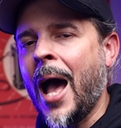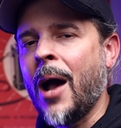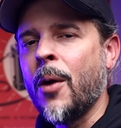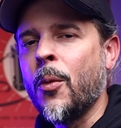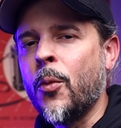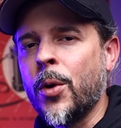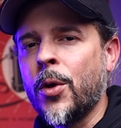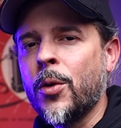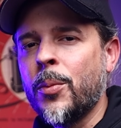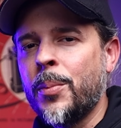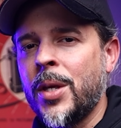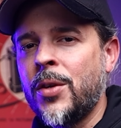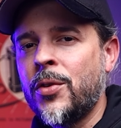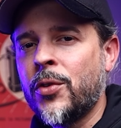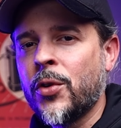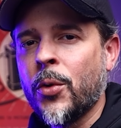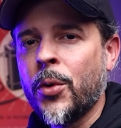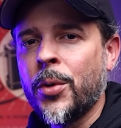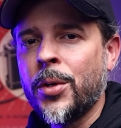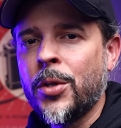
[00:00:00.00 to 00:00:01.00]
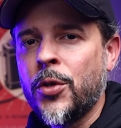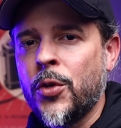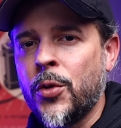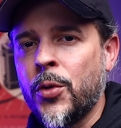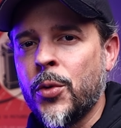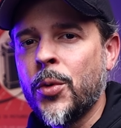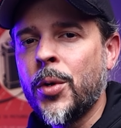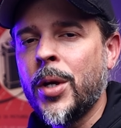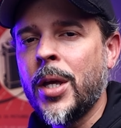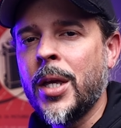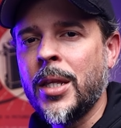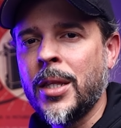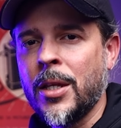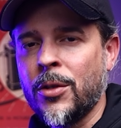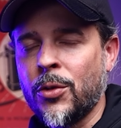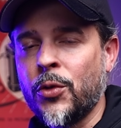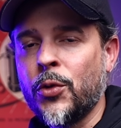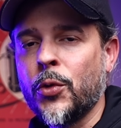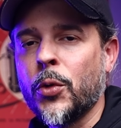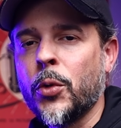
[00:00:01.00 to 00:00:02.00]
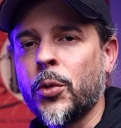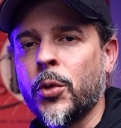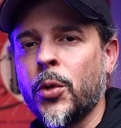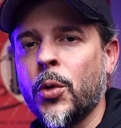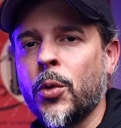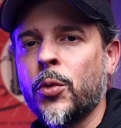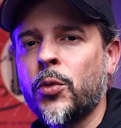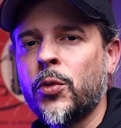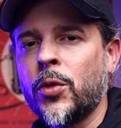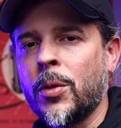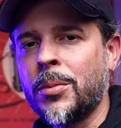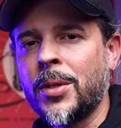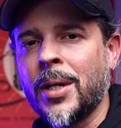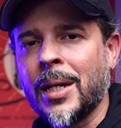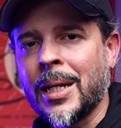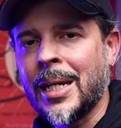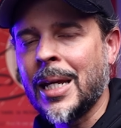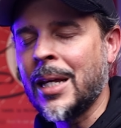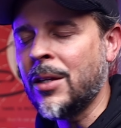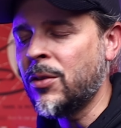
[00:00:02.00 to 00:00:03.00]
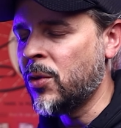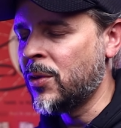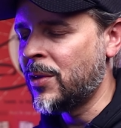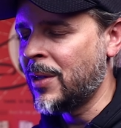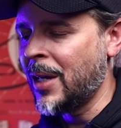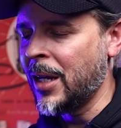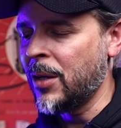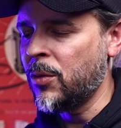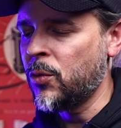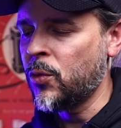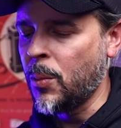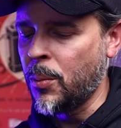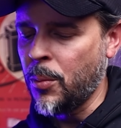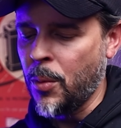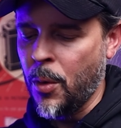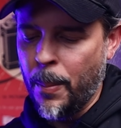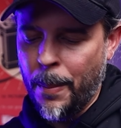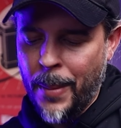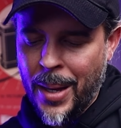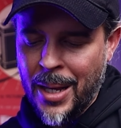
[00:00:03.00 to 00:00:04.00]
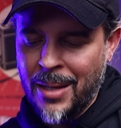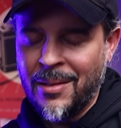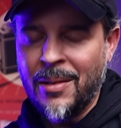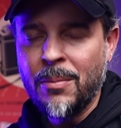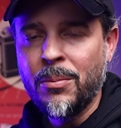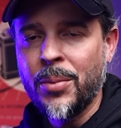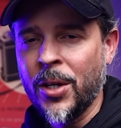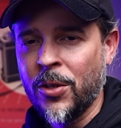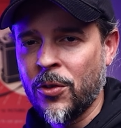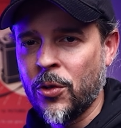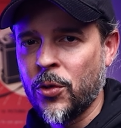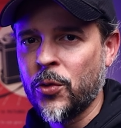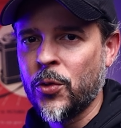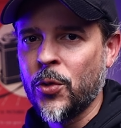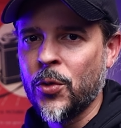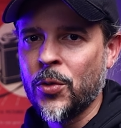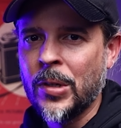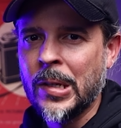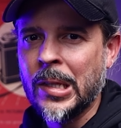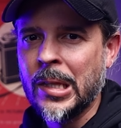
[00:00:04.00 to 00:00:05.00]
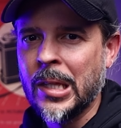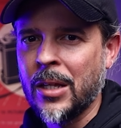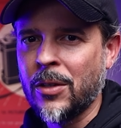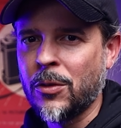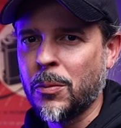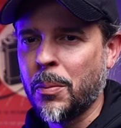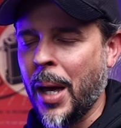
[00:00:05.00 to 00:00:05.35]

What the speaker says: I will be showing you in the tutorial some techniques to take some amazing pictures using this